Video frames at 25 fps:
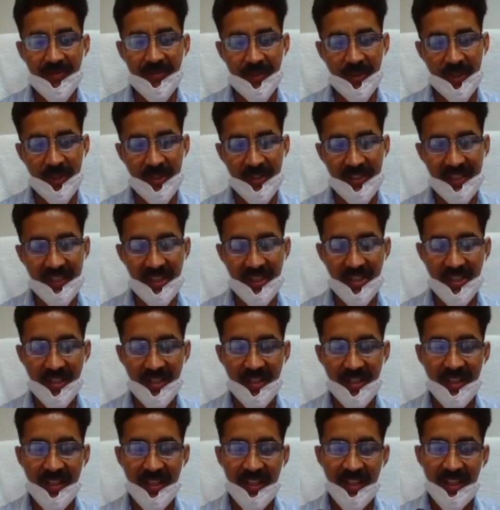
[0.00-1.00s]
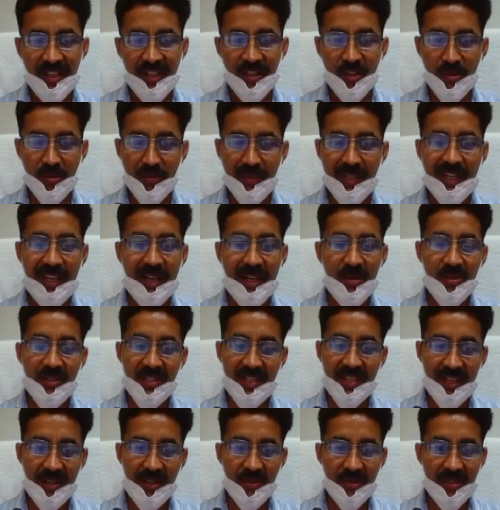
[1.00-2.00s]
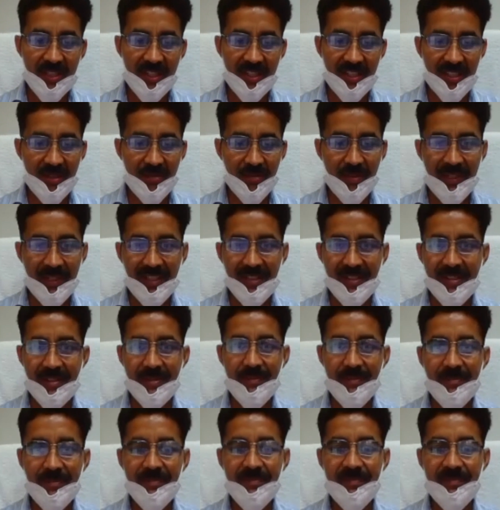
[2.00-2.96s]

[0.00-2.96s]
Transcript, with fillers: for your session. You may now start your session, please.